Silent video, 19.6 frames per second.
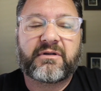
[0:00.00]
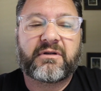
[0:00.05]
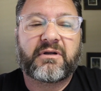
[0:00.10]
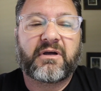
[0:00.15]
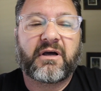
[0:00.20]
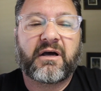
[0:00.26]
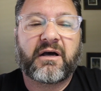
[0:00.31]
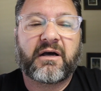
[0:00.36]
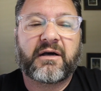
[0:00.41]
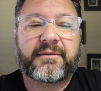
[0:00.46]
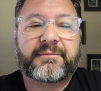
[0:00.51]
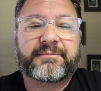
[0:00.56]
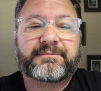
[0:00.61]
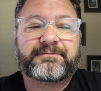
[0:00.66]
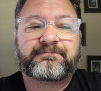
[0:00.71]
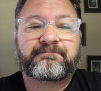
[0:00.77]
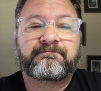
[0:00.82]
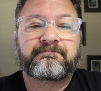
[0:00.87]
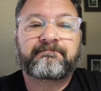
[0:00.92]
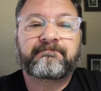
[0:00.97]

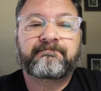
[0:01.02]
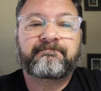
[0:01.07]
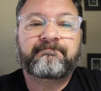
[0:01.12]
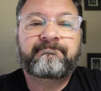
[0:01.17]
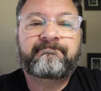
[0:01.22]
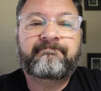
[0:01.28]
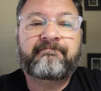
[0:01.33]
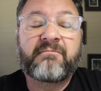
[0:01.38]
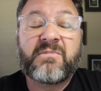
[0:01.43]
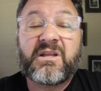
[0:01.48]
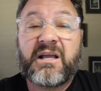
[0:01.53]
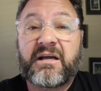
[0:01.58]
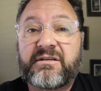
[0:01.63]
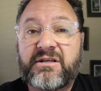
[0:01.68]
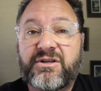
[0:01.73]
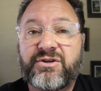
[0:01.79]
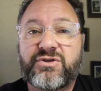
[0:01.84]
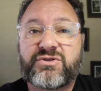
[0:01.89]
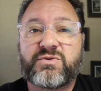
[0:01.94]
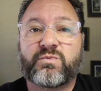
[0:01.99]
Um, I
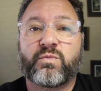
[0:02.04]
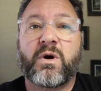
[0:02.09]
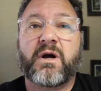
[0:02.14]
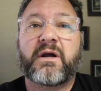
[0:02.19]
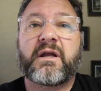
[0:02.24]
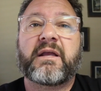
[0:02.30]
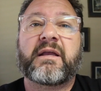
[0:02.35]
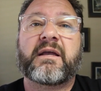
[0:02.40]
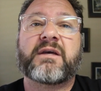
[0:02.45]
did do some walking